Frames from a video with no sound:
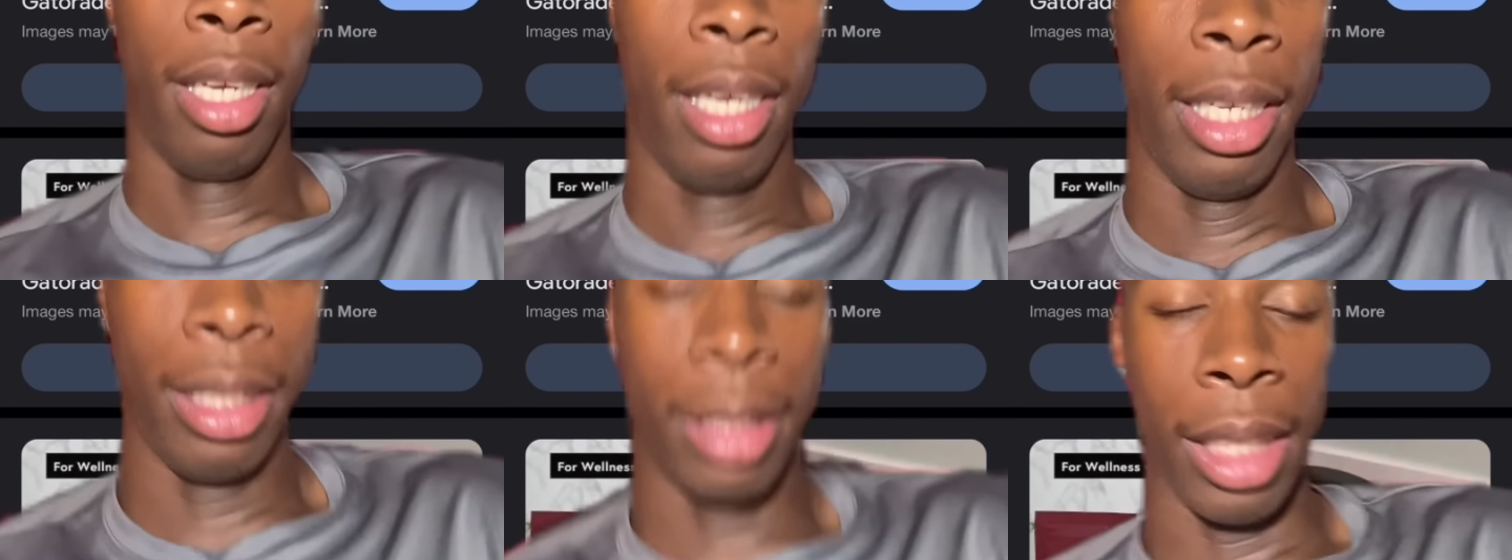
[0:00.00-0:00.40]

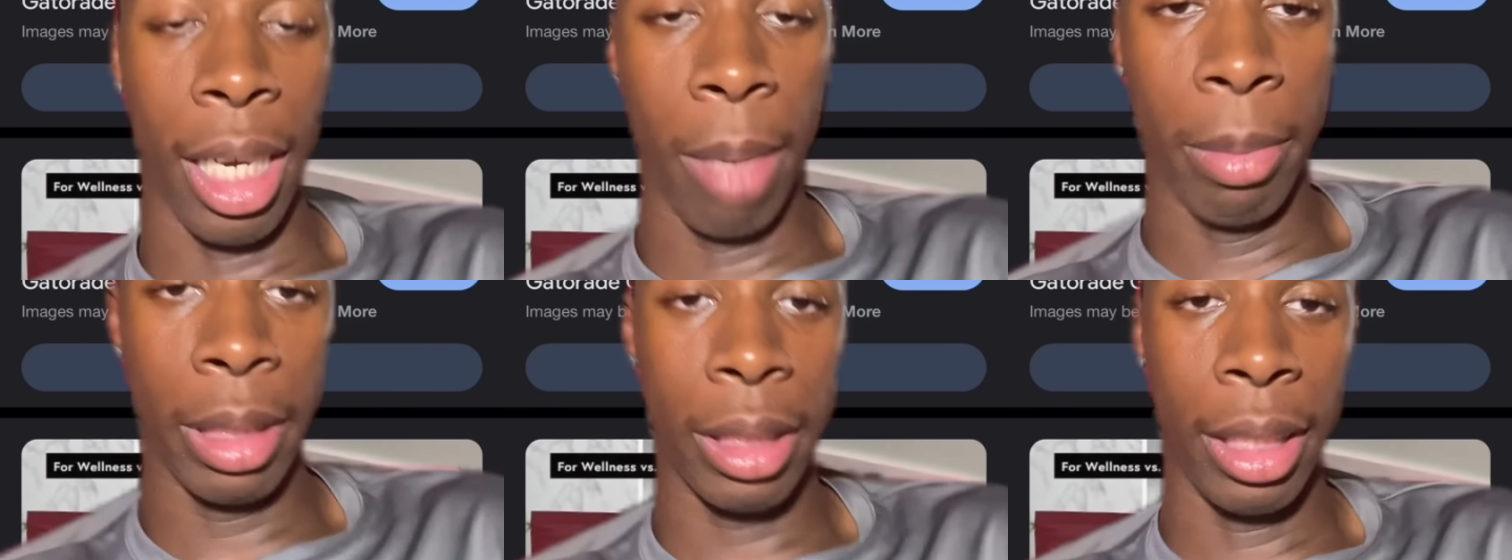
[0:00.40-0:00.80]

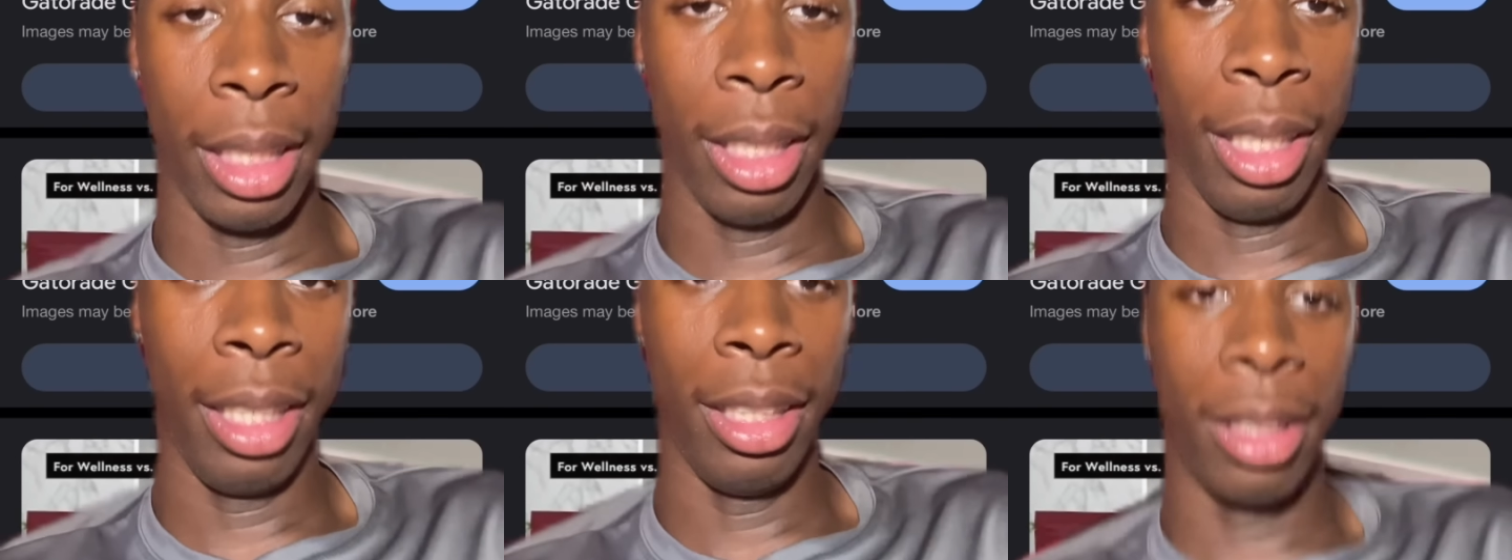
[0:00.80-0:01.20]
Issam
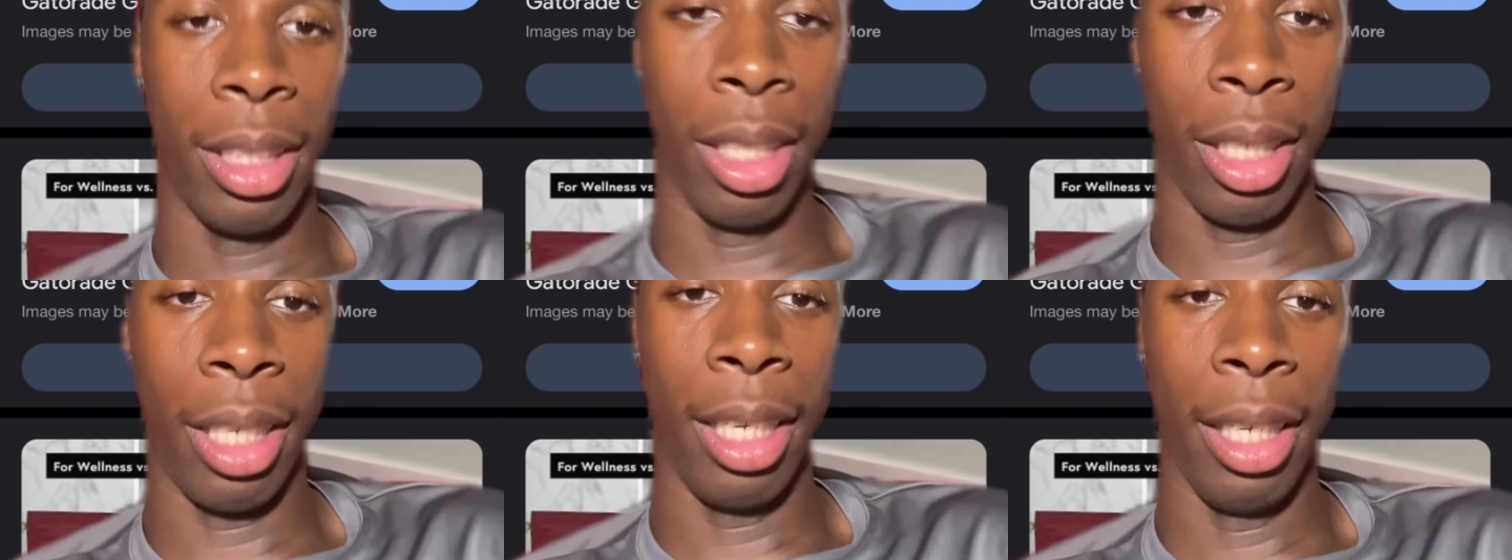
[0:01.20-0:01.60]
Asinga, he
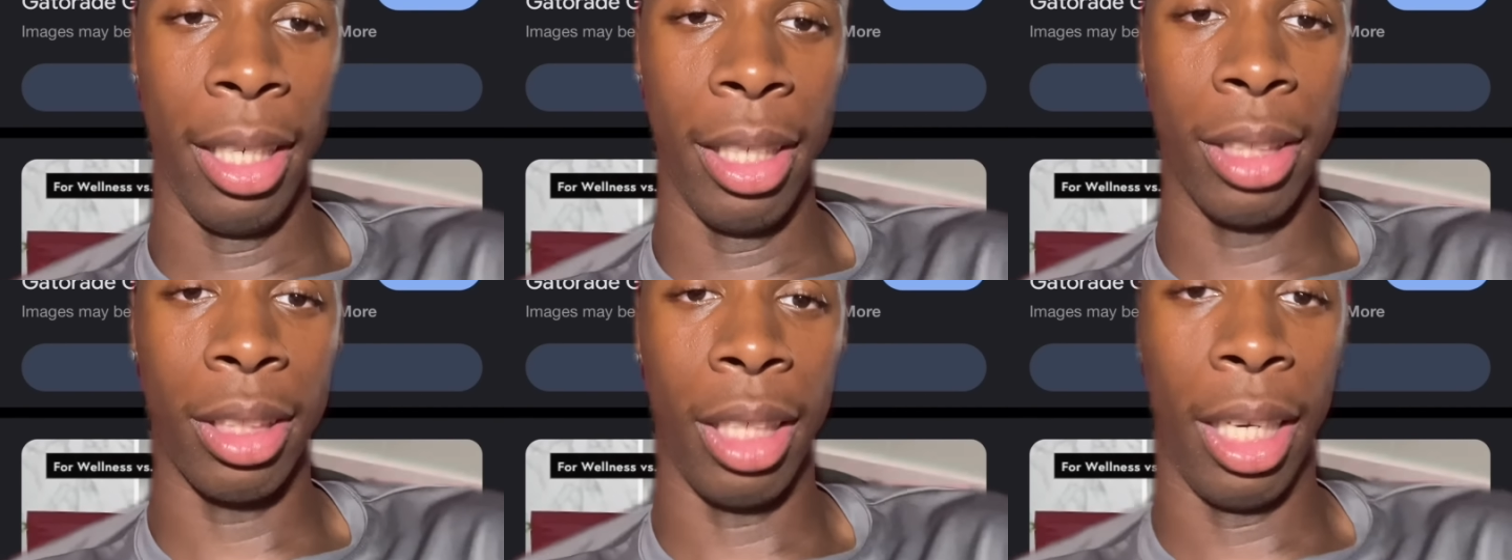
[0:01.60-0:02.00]
took
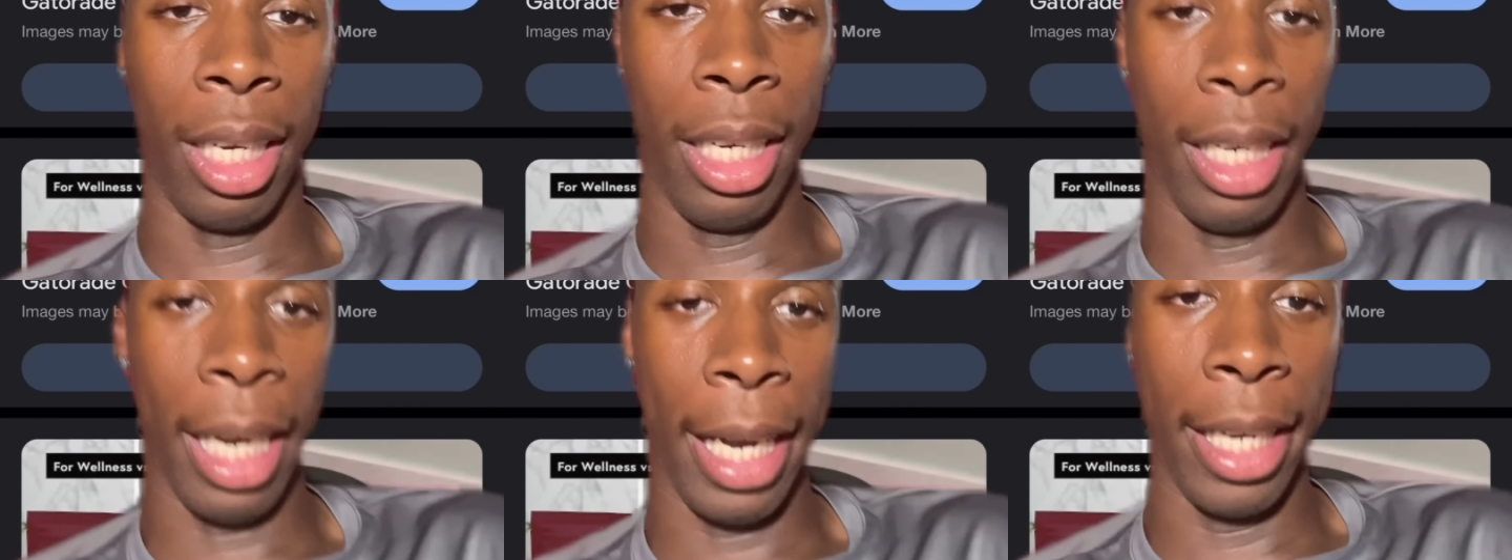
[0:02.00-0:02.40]
his and
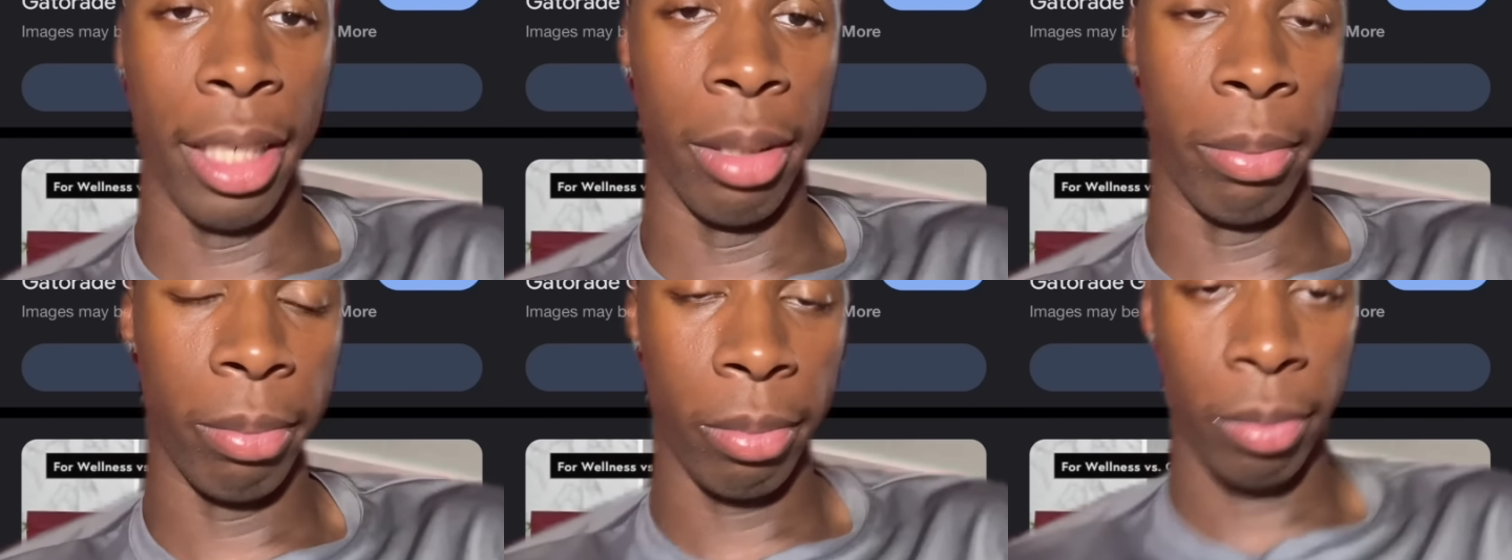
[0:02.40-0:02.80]
he ate
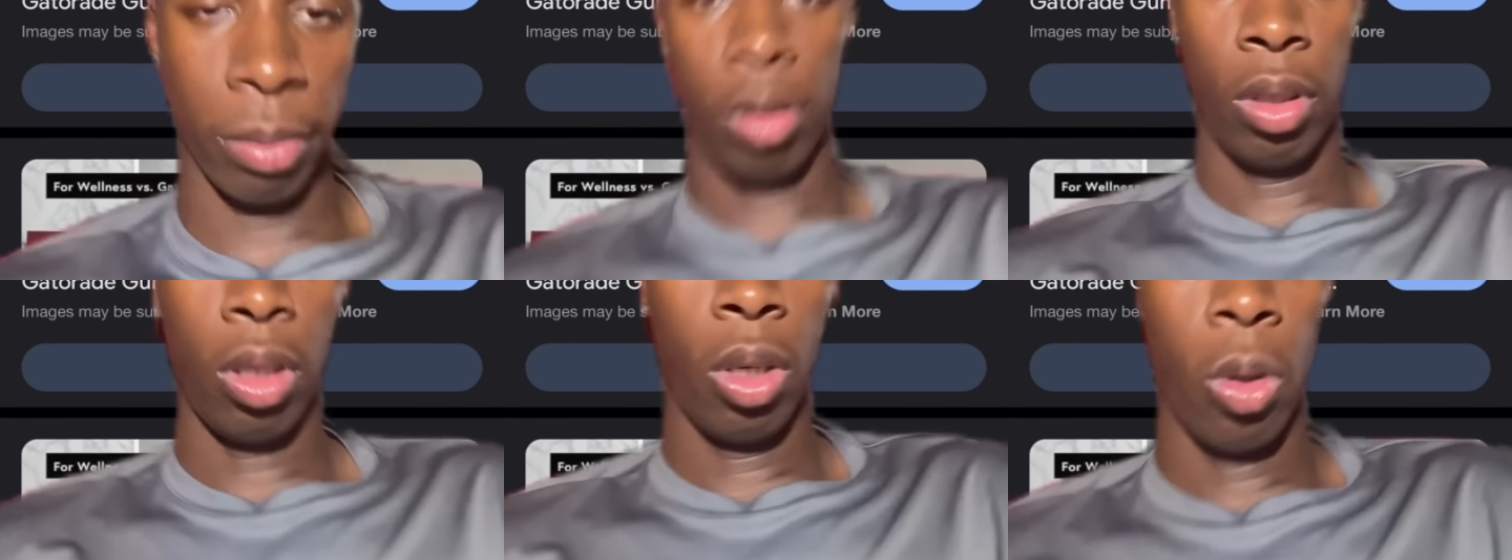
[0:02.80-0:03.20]
them.
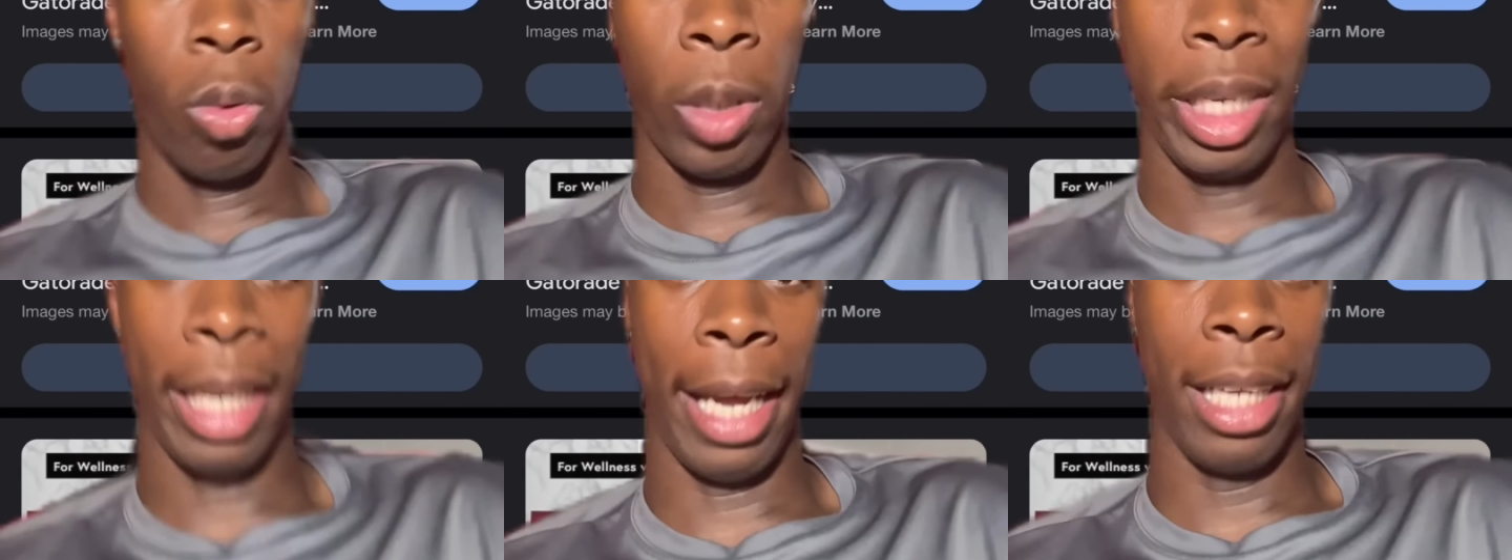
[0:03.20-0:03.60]
Well,
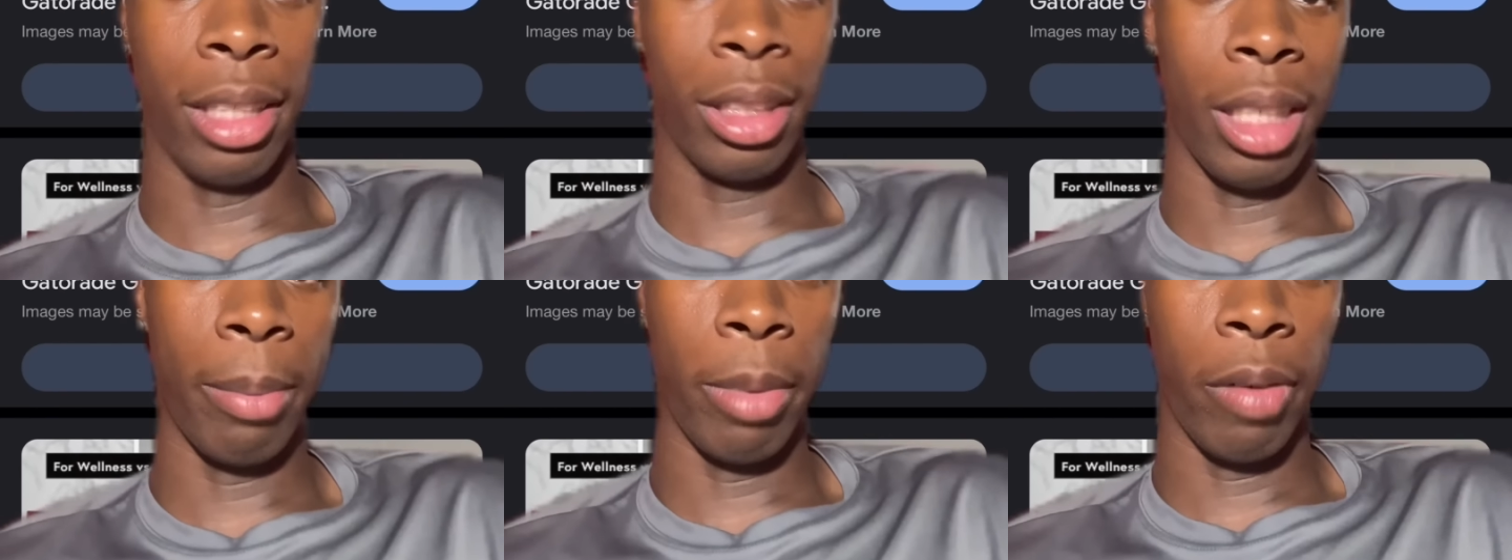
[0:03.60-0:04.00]
he ate
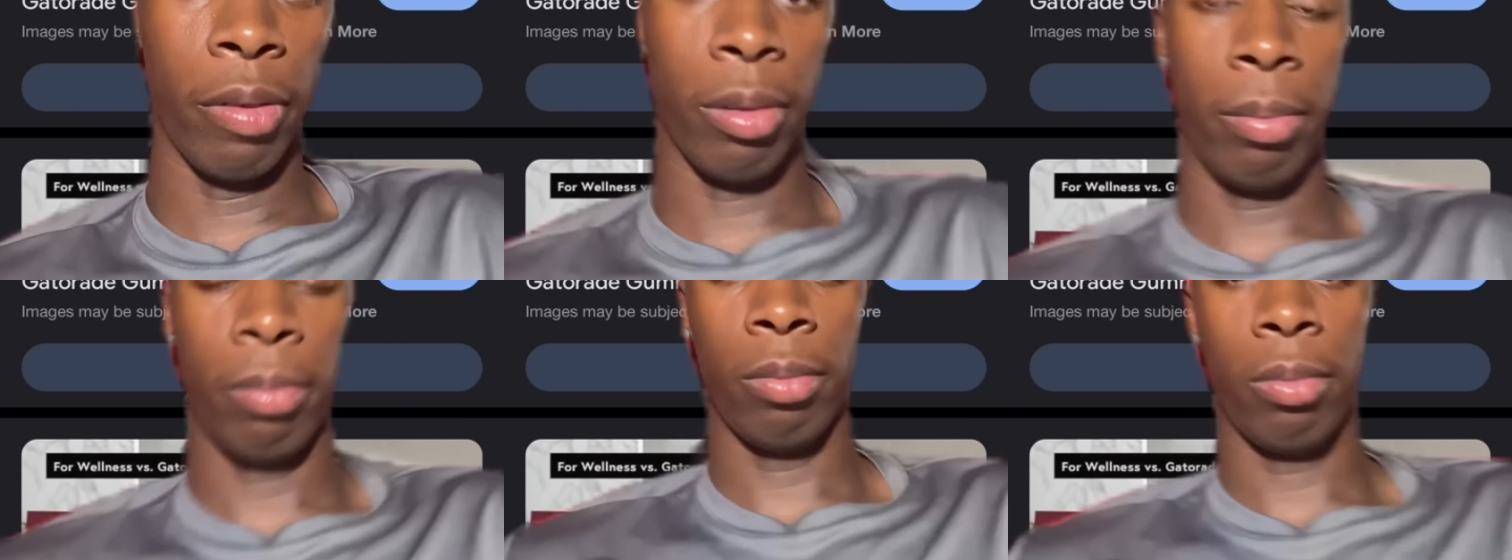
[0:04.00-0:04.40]
some of them.